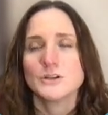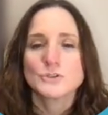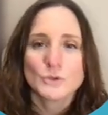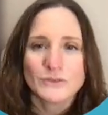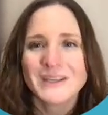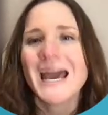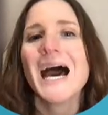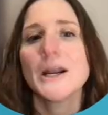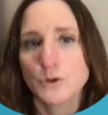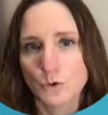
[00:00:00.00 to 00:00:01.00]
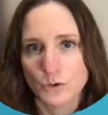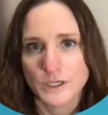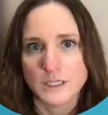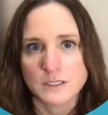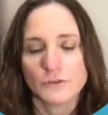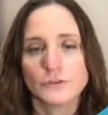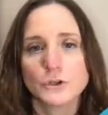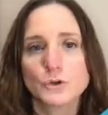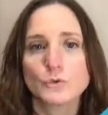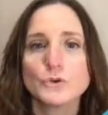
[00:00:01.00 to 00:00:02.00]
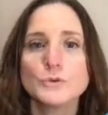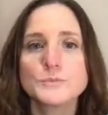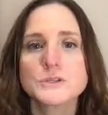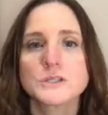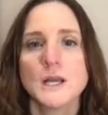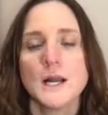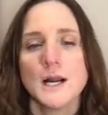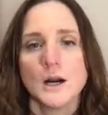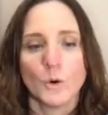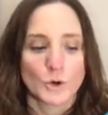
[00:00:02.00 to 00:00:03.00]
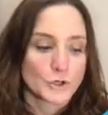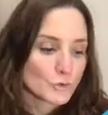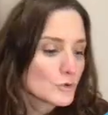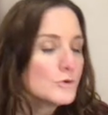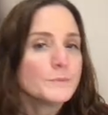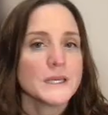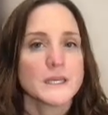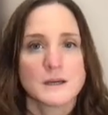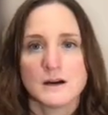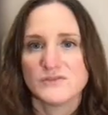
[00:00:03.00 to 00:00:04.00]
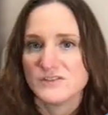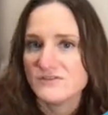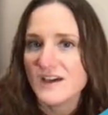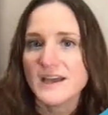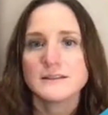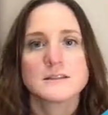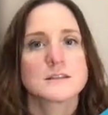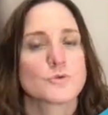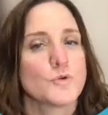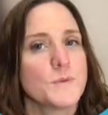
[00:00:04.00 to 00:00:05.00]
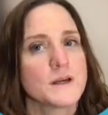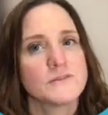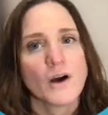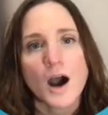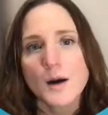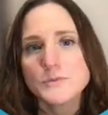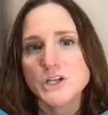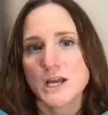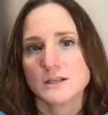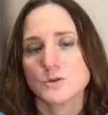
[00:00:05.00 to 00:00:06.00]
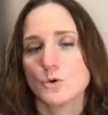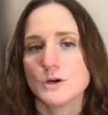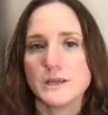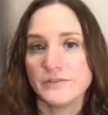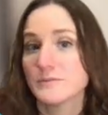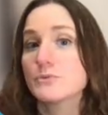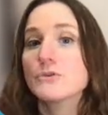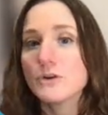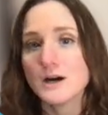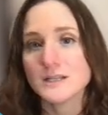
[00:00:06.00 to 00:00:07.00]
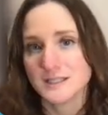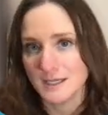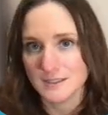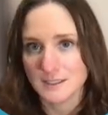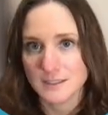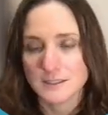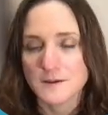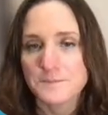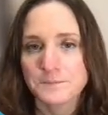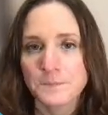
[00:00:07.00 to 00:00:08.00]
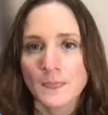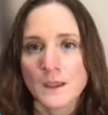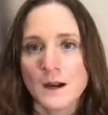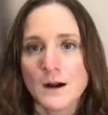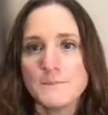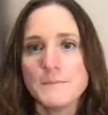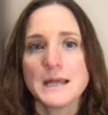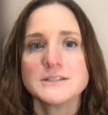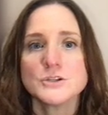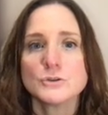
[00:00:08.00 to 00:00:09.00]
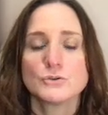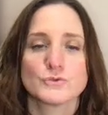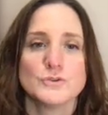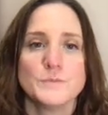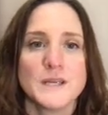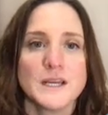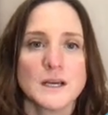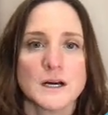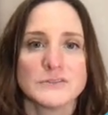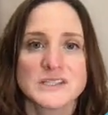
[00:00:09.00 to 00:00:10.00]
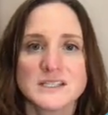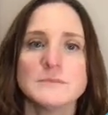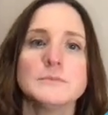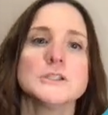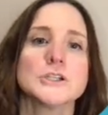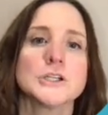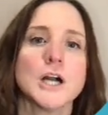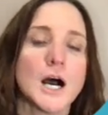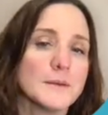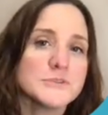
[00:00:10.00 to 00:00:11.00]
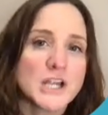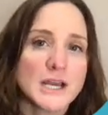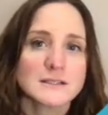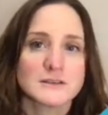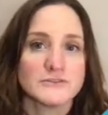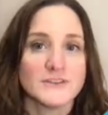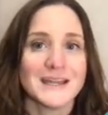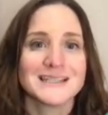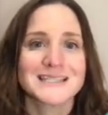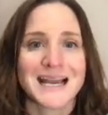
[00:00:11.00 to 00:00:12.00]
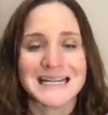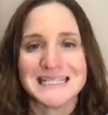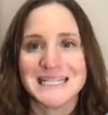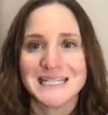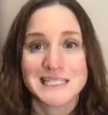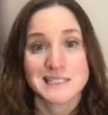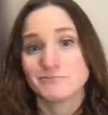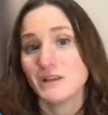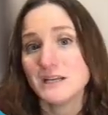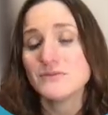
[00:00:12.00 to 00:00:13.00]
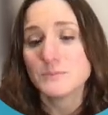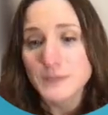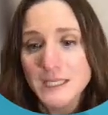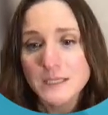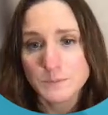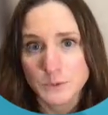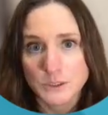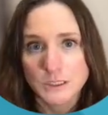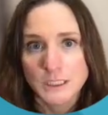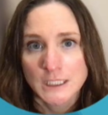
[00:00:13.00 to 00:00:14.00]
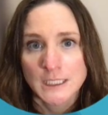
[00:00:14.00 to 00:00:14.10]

sort of categories for groups or grouping of events, grouping of objects, or even processes. A mental grouping of similar objects, events, ideas, and even people.